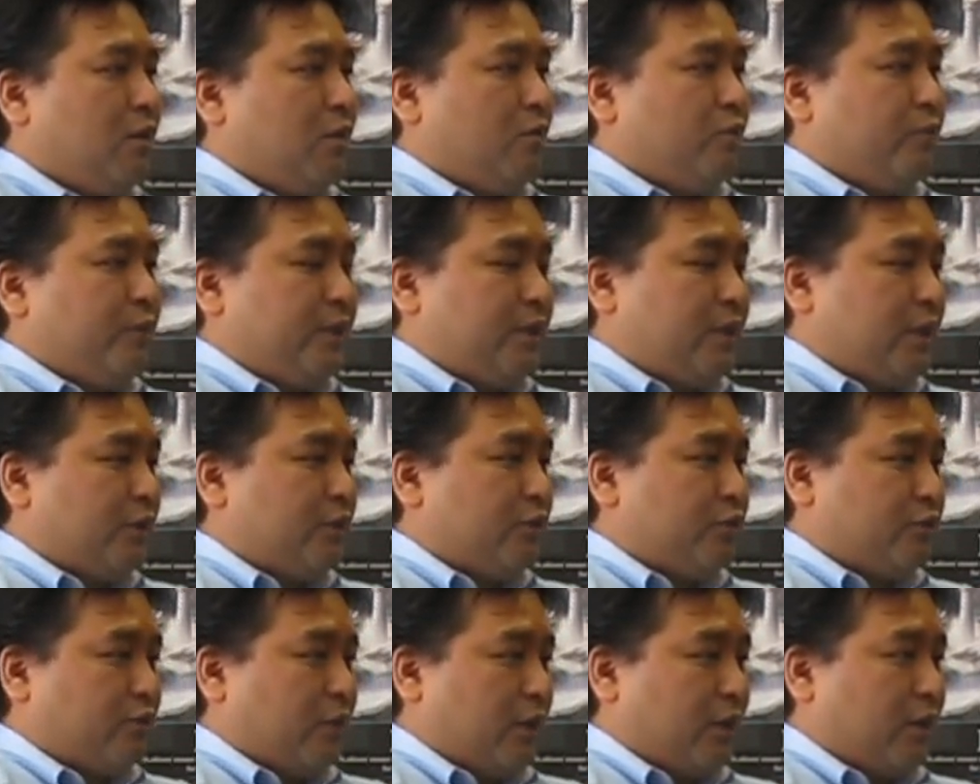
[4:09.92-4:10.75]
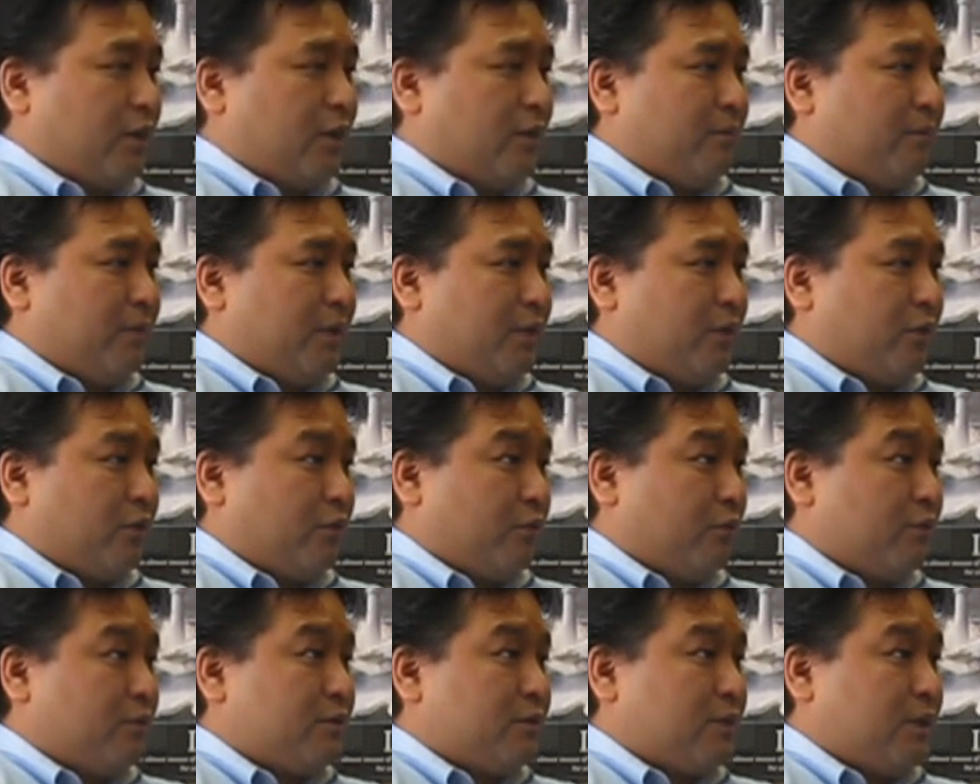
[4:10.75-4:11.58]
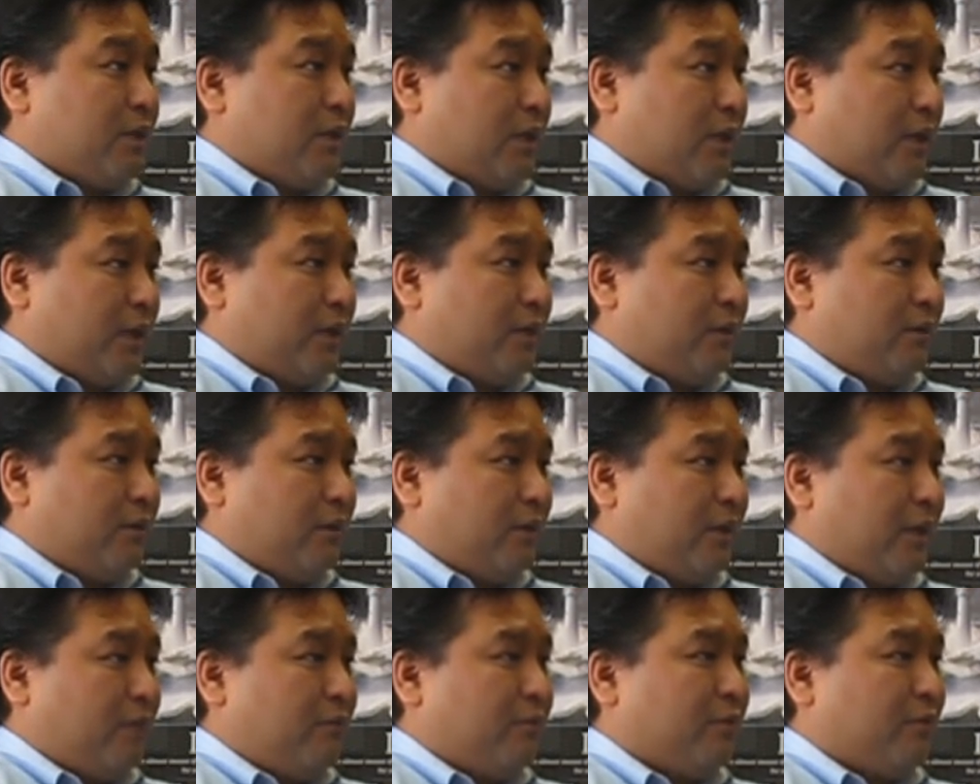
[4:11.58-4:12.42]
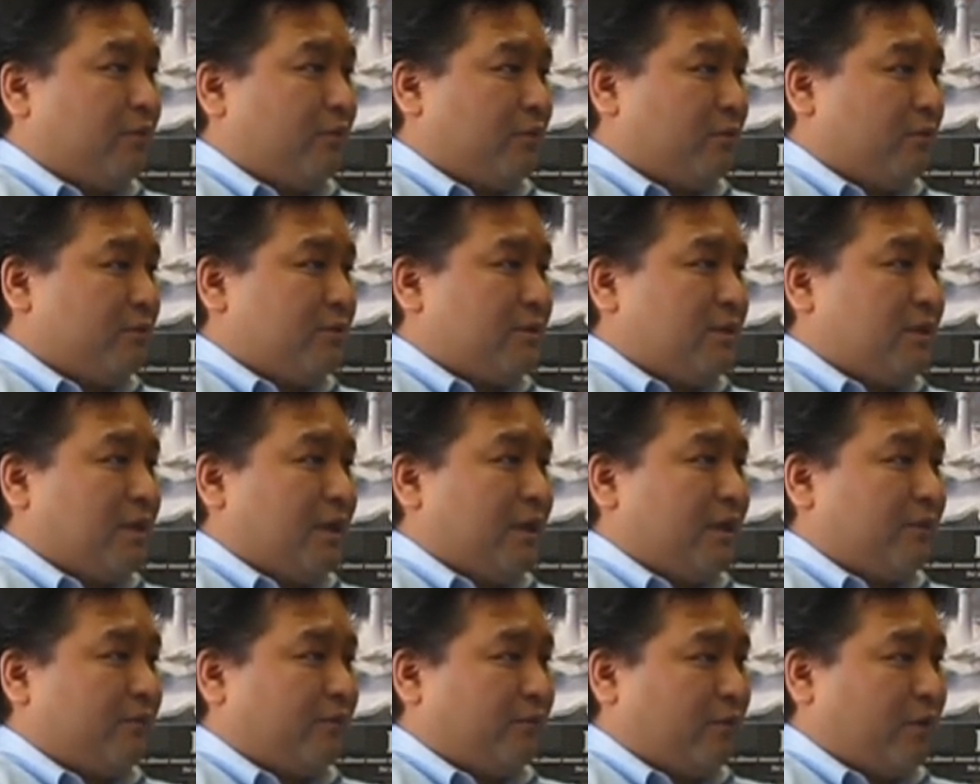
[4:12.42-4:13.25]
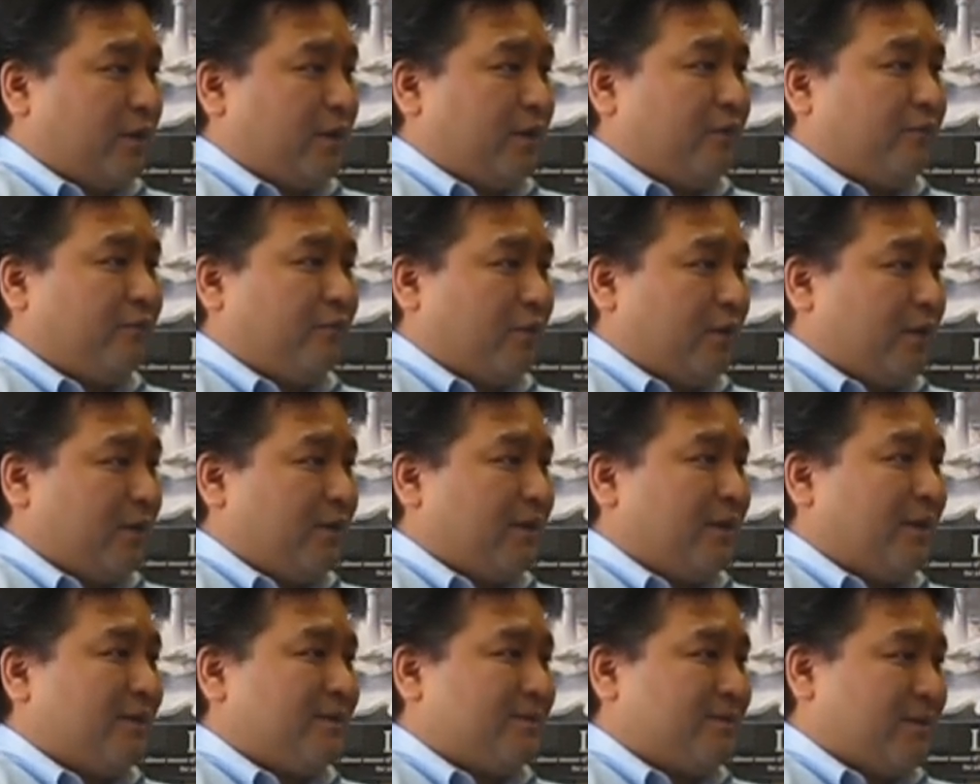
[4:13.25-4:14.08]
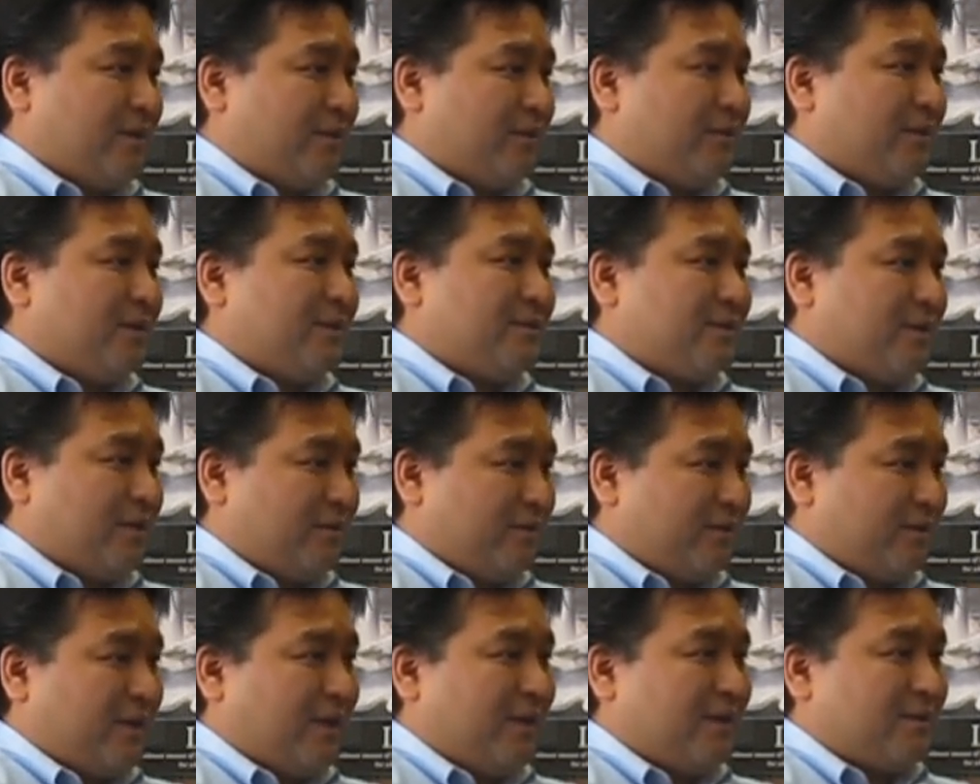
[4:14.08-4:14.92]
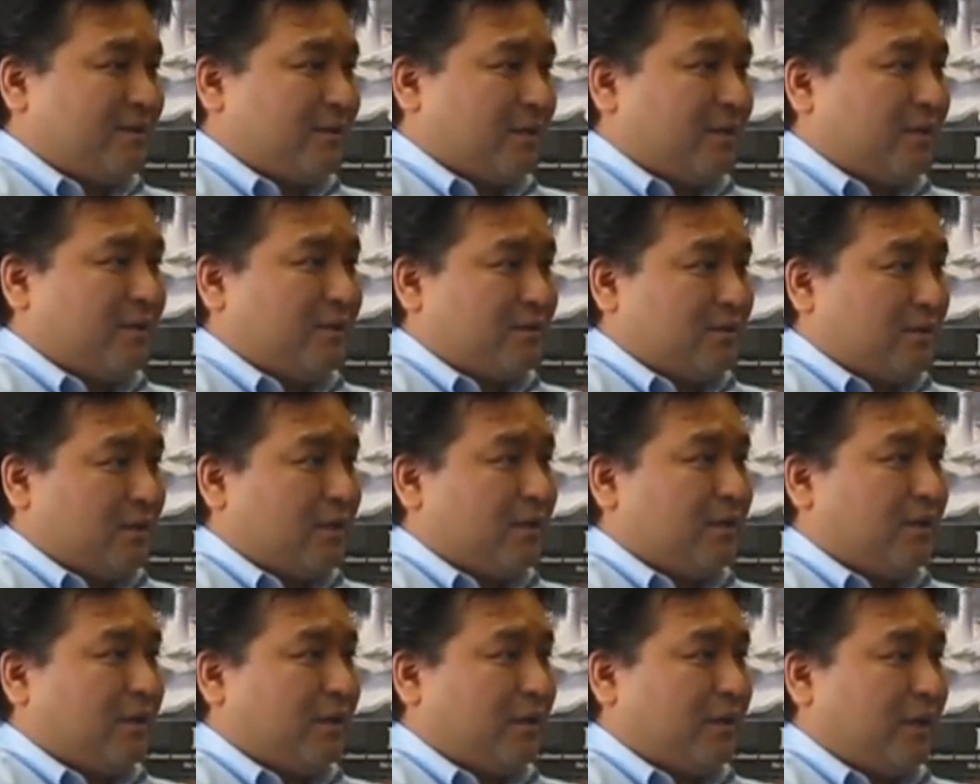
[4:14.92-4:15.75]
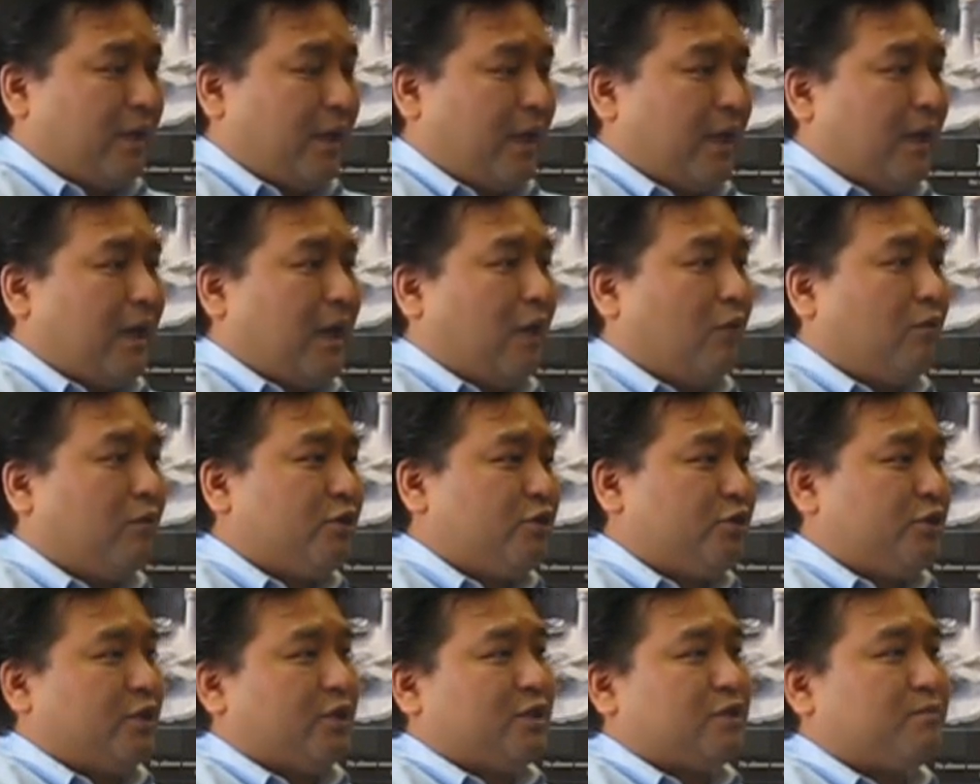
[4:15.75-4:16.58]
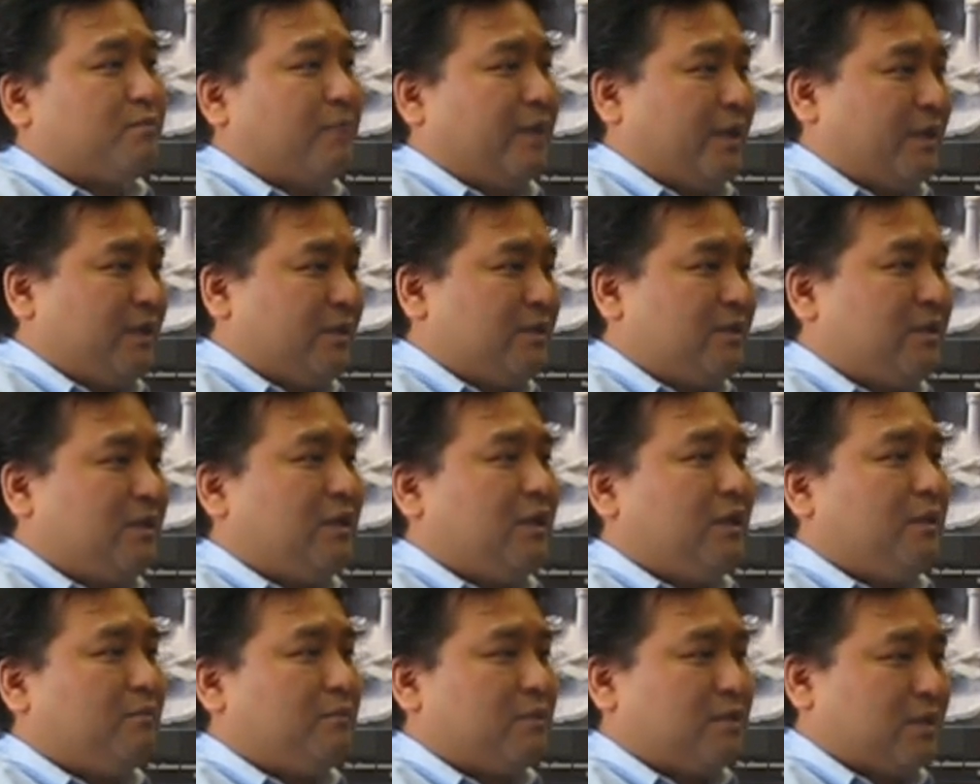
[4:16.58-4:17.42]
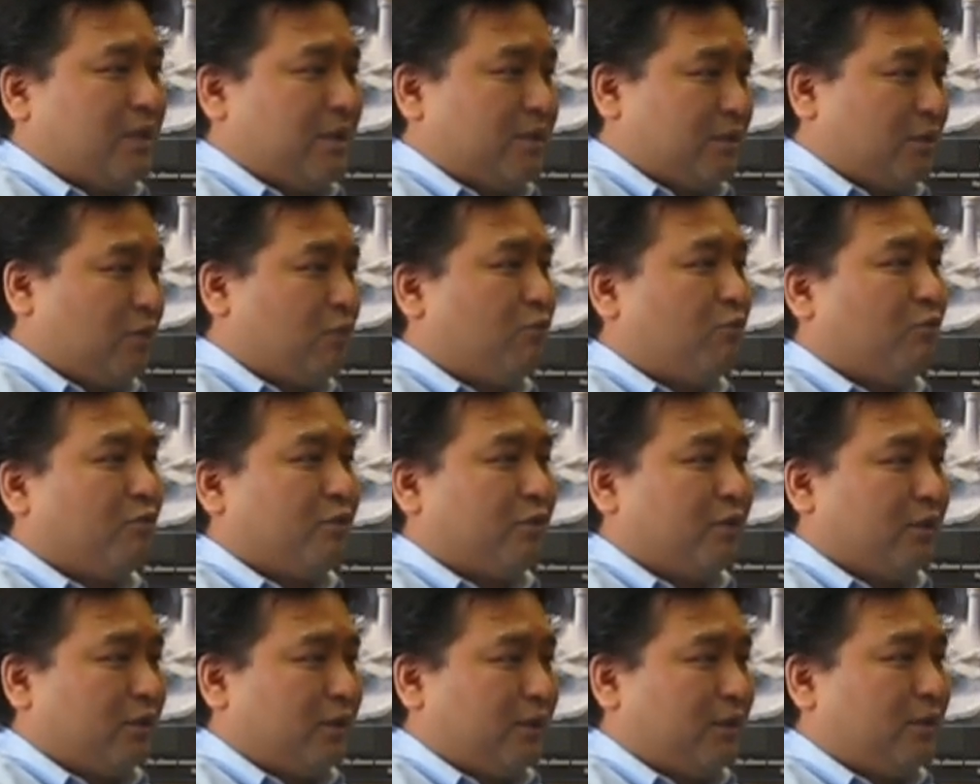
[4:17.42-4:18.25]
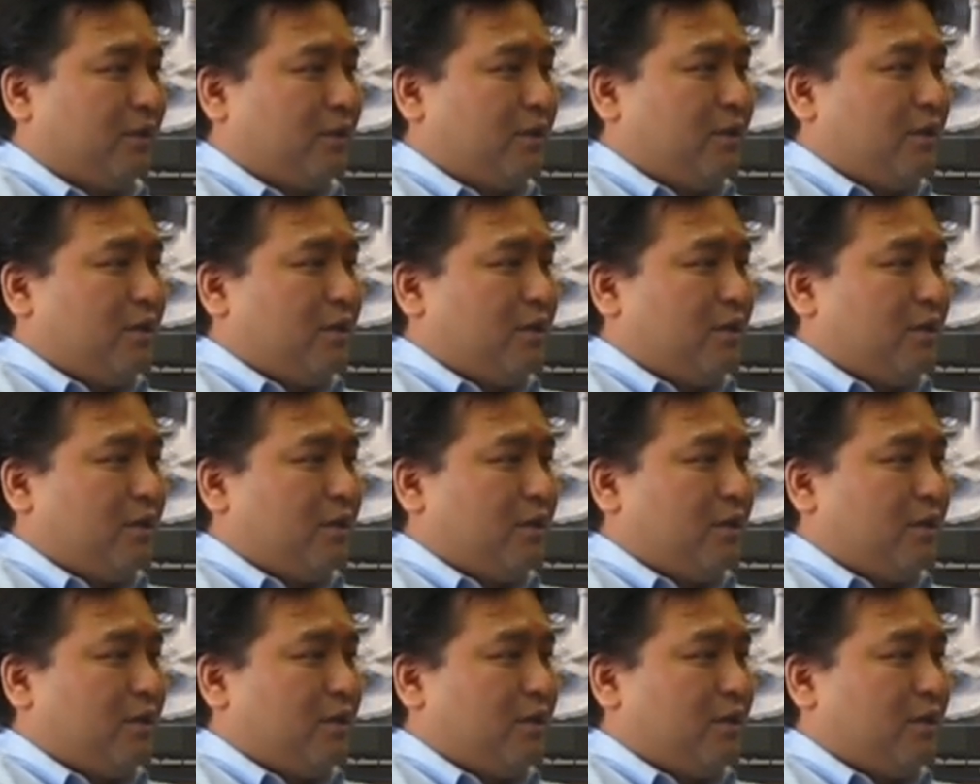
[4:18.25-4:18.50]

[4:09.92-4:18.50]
We tend to try to come in Thursday night, and we'll go Thursday night, Friday, Friday night, Saturday, Saturday night, Sunday, Sunday night, and I'll adjust my team size accordingly.